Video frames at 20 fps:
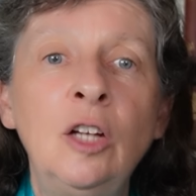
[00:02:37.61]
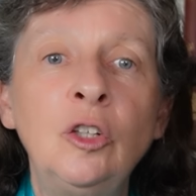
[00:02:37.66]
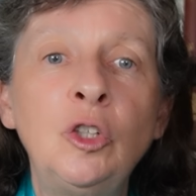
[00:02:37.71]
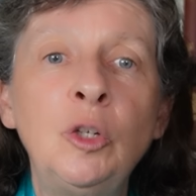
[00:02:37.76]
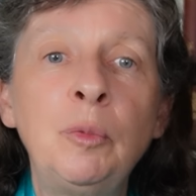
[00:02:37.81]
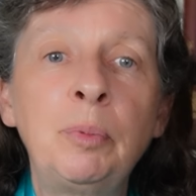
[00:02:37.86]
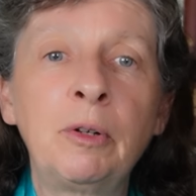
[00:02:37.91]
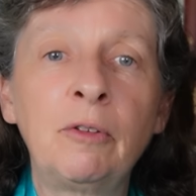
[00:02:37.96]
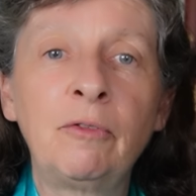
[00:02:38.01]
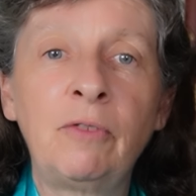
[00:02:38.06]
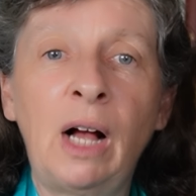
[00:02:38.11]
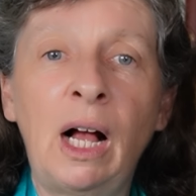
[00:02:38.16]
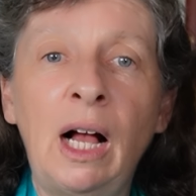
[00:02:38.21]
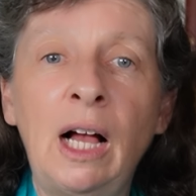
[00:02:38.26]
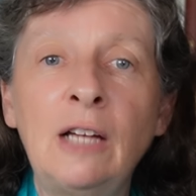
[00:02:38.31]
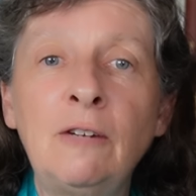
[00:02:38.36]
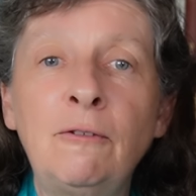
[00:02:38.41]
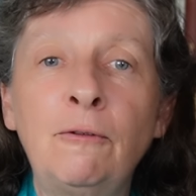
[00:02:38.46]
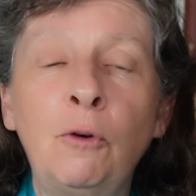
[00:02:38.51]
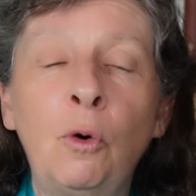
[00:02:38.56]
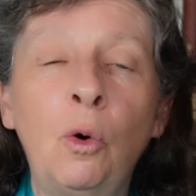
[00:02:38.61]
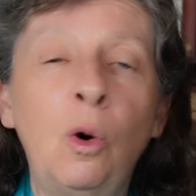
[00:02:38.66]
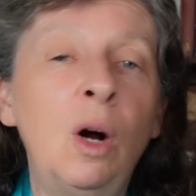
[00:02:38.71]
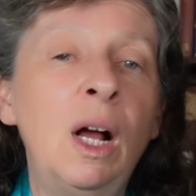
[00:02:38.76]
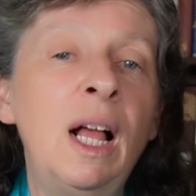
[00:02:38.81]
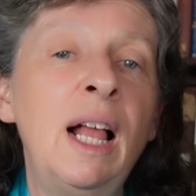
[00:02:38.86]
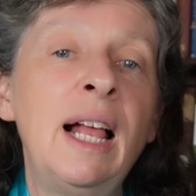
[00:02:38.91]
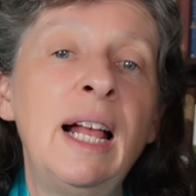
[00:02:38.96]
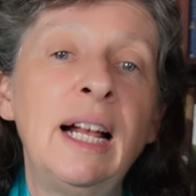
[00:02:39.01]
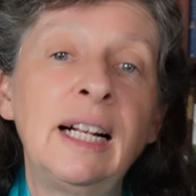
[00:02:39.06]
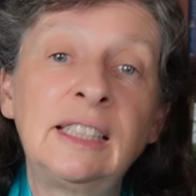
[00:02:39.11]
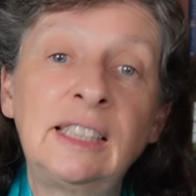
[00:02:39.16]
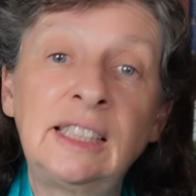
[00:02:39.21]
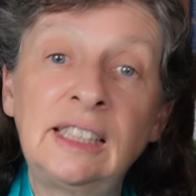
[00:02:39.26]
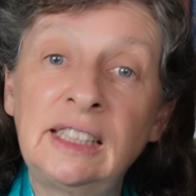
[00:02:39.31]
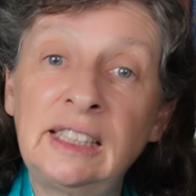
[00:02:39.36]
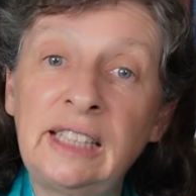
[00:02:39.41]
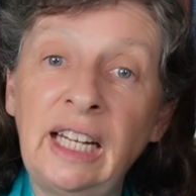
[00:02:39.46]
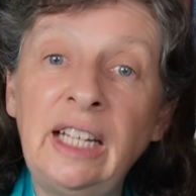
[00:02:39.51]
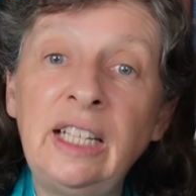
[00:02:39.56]
to provide for
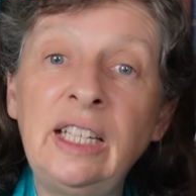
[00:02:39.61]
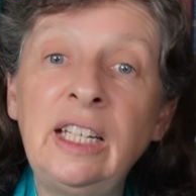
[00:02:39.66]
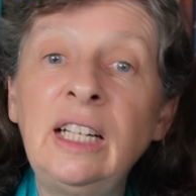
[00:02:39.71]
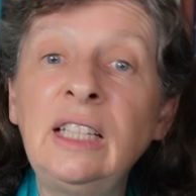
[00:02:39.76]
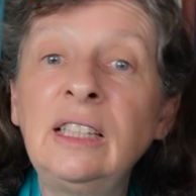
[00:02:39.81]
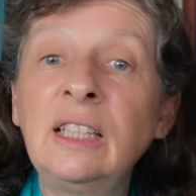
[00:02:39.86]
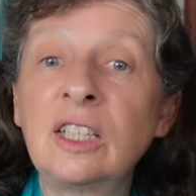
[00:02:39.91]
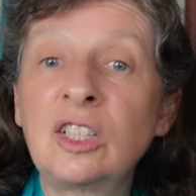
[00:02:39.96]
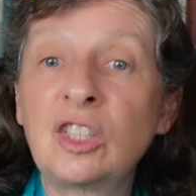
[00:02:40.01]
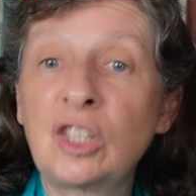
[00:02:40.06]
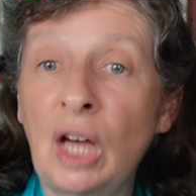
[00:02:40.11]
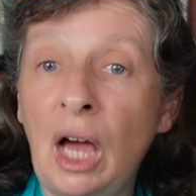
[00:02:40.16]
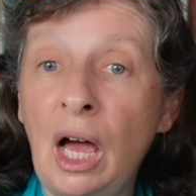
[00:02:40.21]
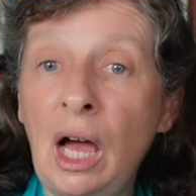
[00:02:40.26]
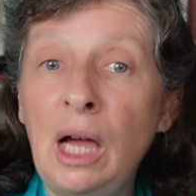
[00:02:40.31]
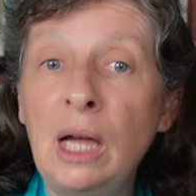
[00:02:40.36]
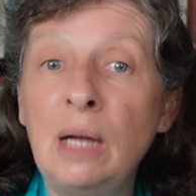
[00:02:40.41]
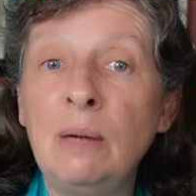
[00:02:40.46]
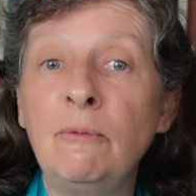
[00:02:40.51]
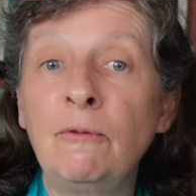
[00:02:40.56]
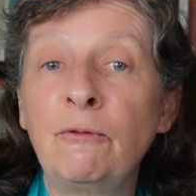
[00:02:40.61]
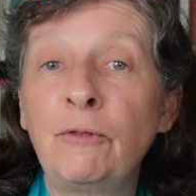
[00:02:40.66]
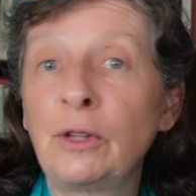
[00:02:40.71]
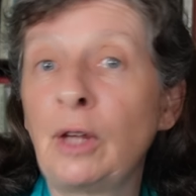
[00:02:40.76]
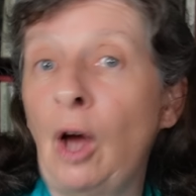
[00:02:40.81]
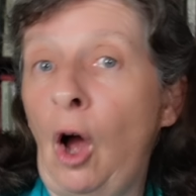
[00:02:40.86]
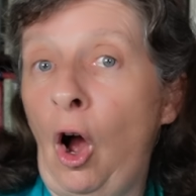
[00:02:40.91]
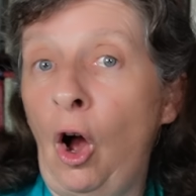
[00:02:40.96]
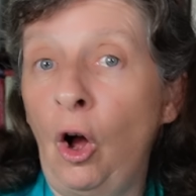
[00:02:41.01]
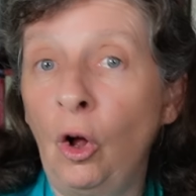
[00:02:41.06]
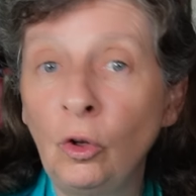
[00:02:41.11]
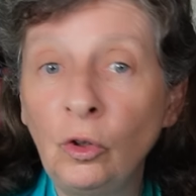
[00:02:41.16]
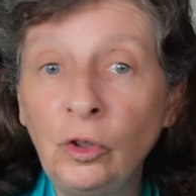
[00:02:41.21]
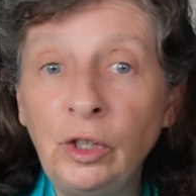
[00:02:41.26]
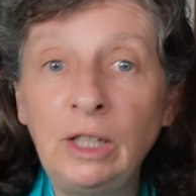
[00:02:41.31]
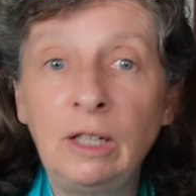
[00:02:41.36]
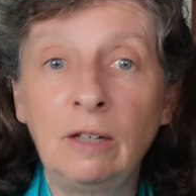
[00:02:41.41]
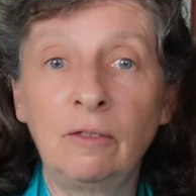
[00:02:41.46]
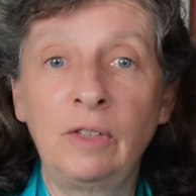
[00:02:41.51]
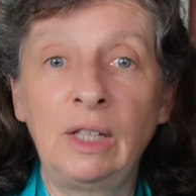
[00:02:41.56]
extending the time for the
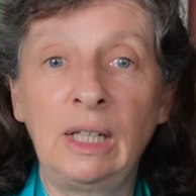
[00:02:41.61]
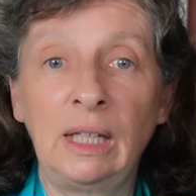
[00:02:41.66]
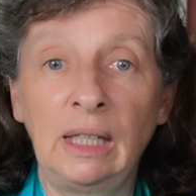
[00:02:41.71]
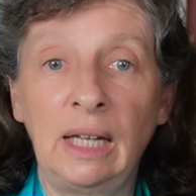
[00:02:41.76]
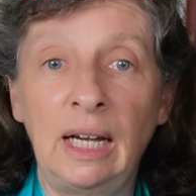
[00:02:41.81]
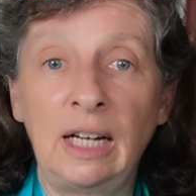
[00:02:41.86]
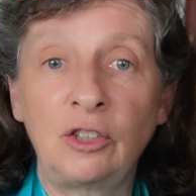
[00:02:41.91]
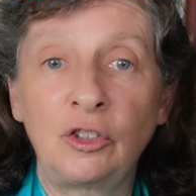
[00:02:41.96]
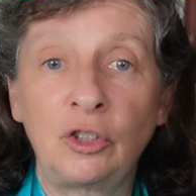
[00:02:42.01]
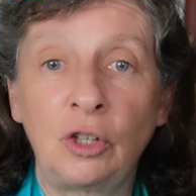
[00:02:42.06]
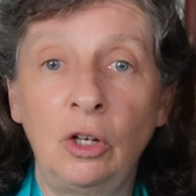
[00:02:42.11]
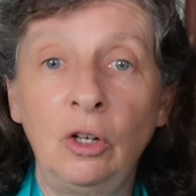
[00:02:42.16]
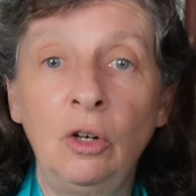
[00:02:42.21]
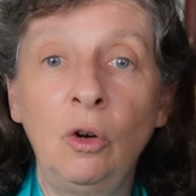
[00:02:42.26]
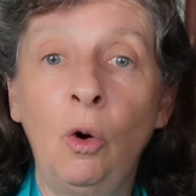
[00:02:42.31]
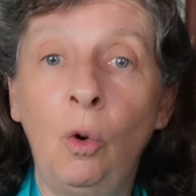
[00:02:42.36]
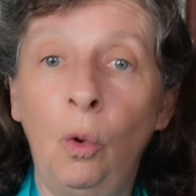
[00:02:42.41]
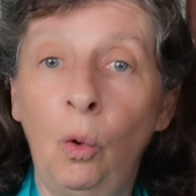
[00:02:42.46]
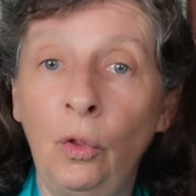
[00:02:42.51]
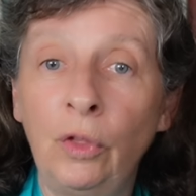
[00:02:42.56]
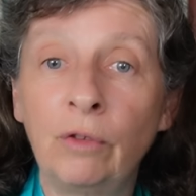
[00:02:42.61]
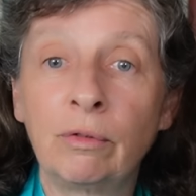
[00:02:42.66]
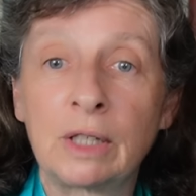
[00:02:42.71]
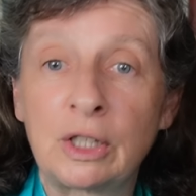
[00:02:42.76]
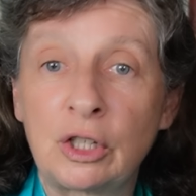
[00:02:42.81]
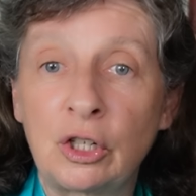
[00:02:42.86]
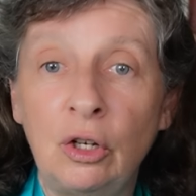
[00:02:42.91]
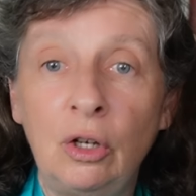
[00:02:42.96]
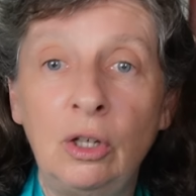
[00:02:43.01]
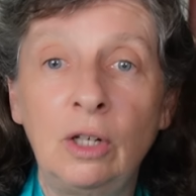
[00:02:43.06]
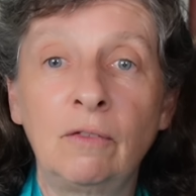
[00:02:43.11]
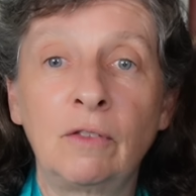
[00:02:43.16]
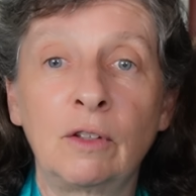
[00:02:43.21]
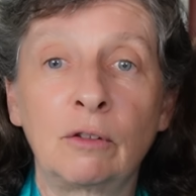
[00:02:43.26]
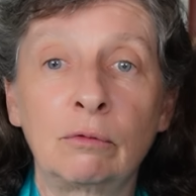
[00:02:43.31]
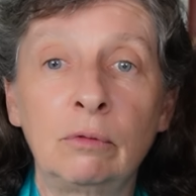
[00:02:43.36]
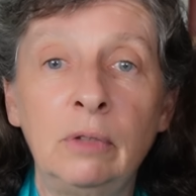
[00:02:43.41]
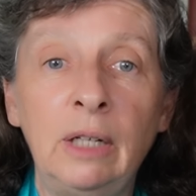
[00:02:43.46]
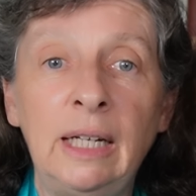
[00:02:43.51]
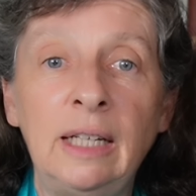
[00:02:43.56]
holding of the election or the return of the
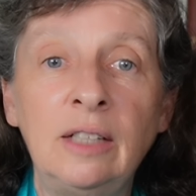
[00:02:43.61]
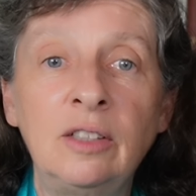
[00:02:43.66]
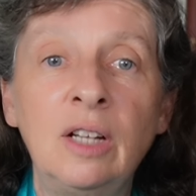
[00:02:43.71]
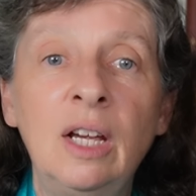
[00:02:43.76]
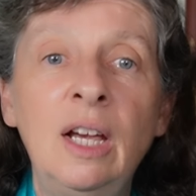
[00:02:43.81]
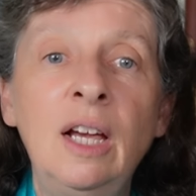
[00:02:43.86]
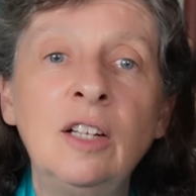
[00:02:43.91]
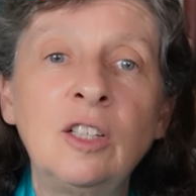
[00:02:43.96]
writ